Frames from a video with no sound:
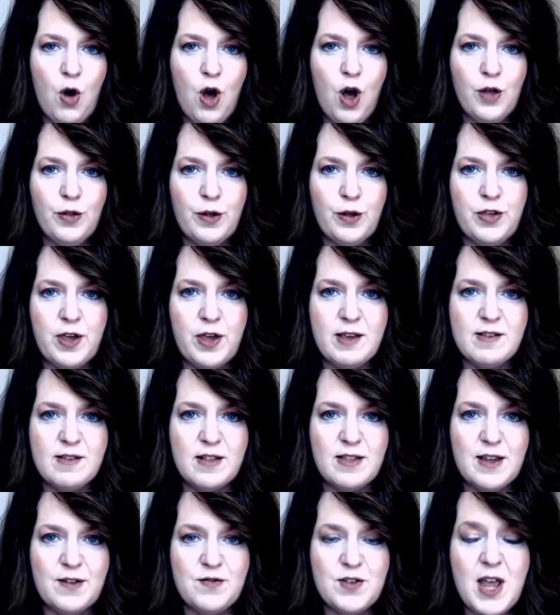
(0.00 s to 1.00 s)
of all the
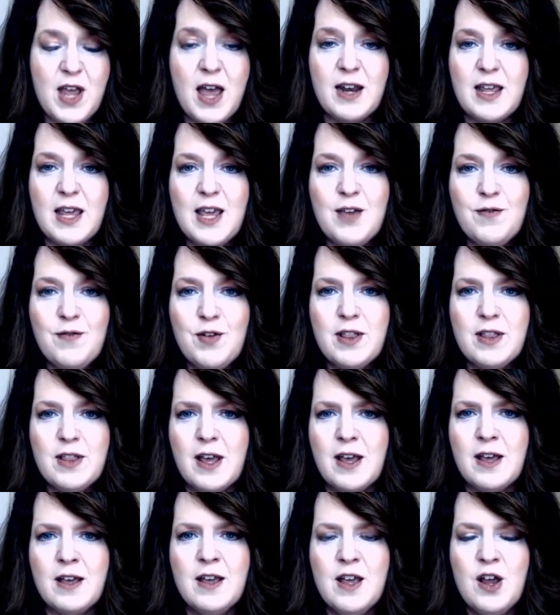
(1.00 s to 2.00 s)
things that they've done.
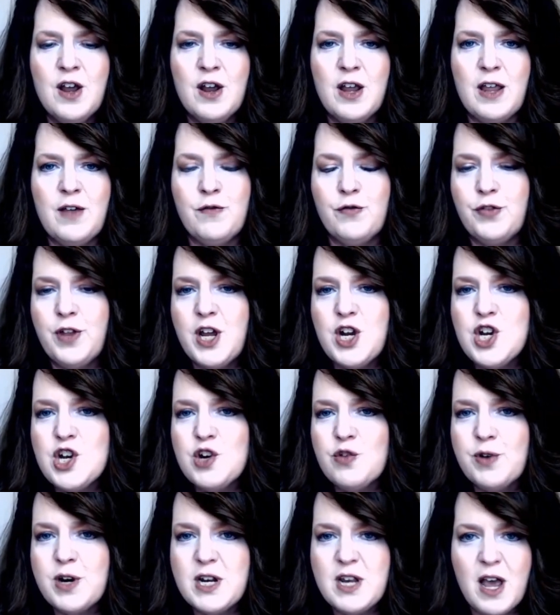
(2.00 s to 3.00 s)
Even the
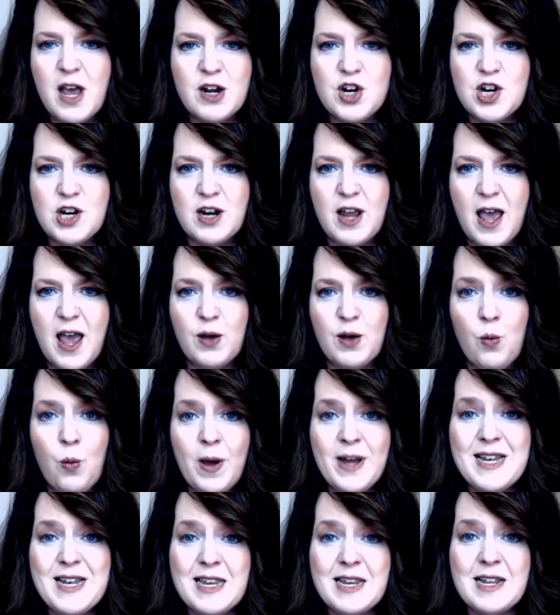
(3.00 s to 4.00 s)
Inflation Reduction Act,
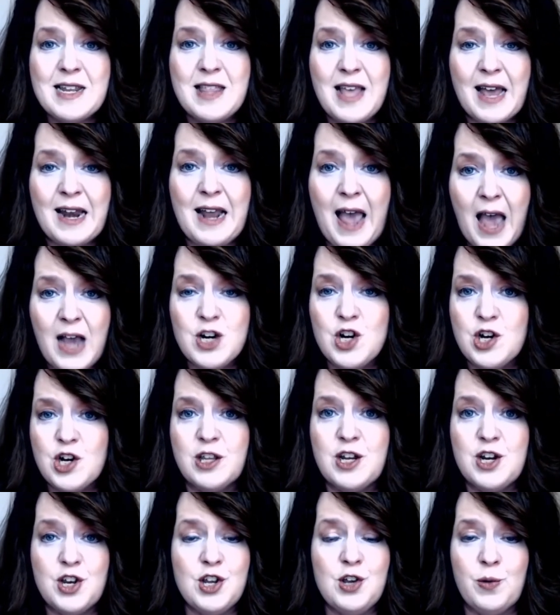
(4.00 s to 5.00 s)
what did that
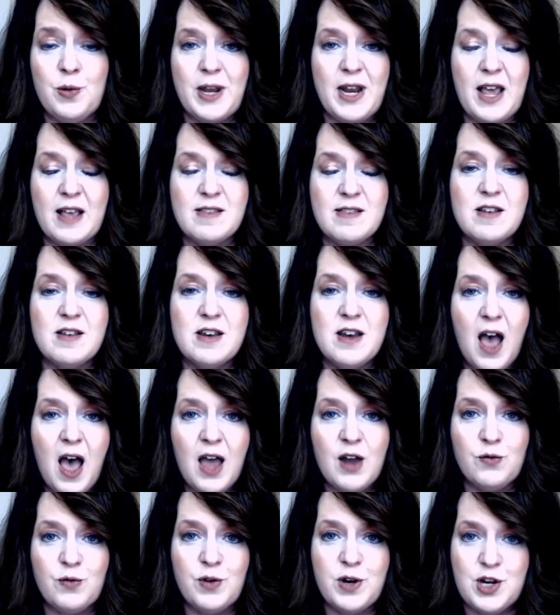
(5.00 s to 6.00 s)
actually do? It has
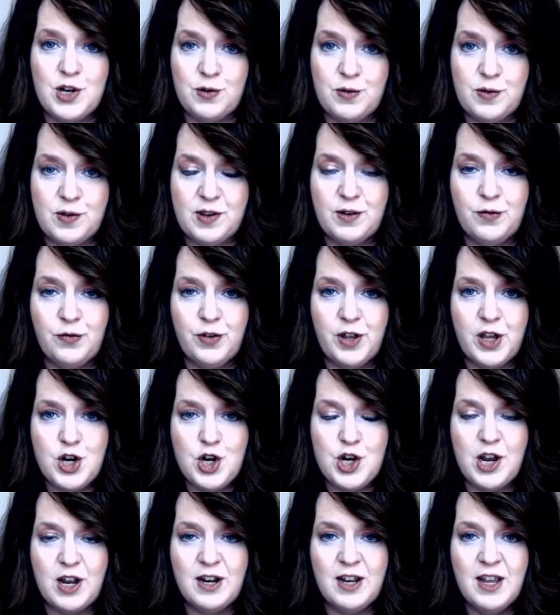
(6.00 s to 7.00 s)
not reduced
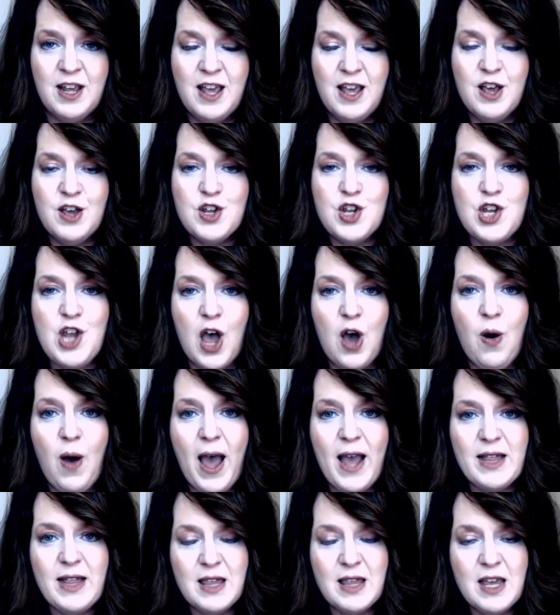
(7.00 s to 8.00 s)
inflation.
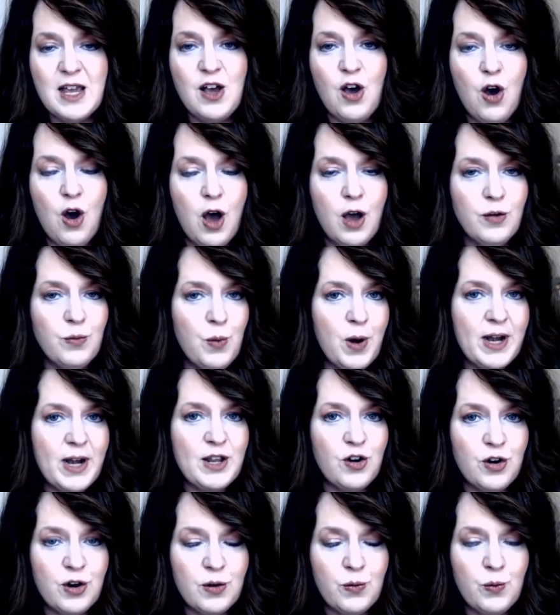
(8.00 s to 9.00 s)
So I think
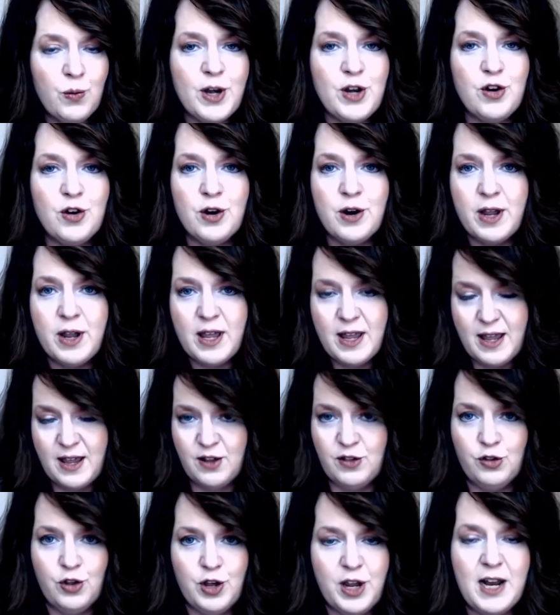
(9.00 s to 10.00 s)
when you're when you're
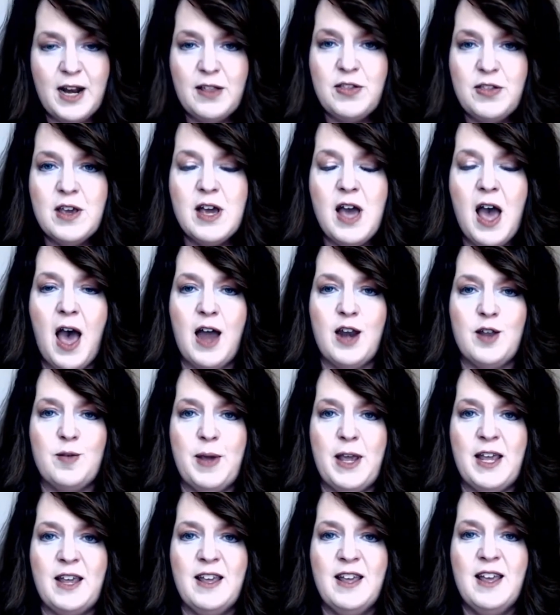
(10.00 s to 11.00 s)
looking at the
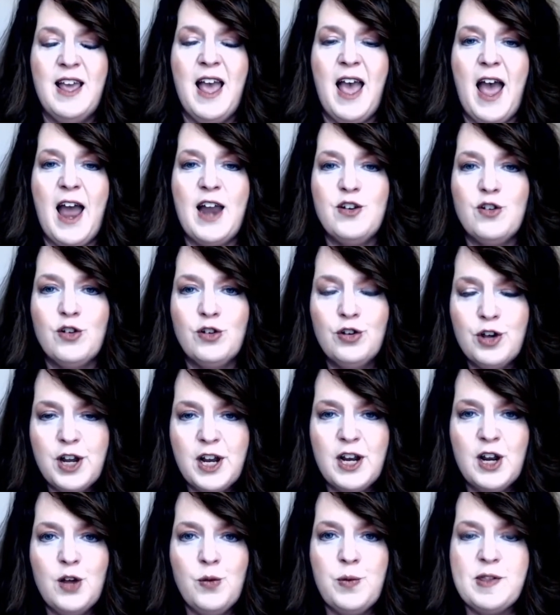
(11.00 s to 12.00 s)
economy and you're
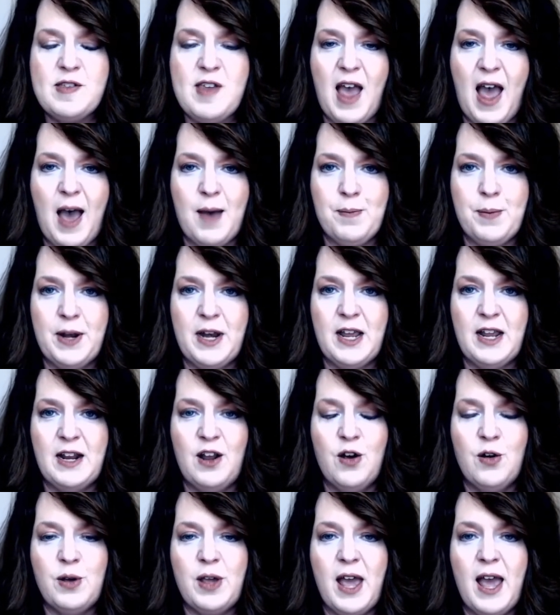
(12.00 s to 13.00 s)
looking at what's
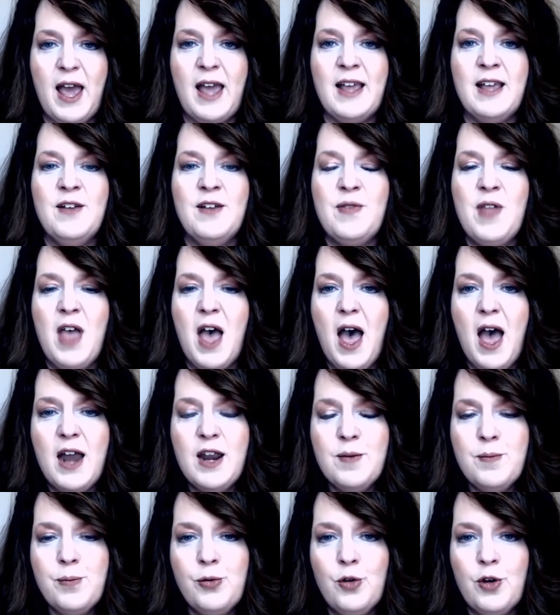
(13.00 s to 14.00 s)
happening, okay,
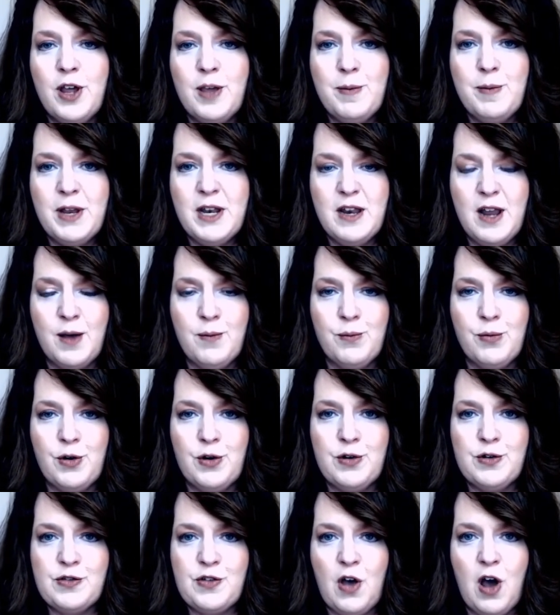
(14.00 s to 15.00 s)
unemployment
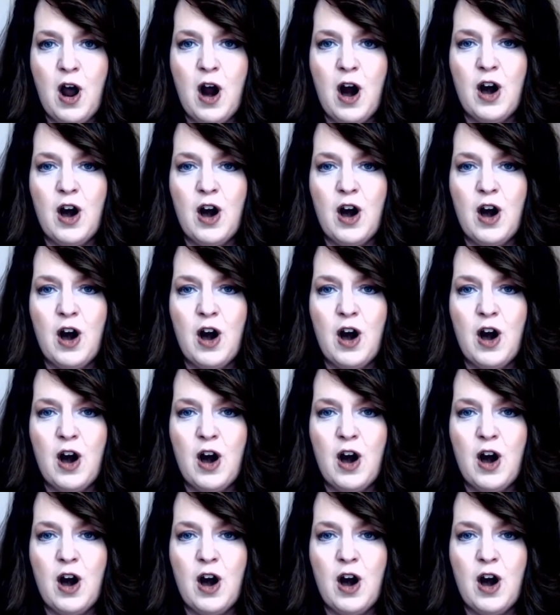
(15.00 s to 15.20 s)
numbers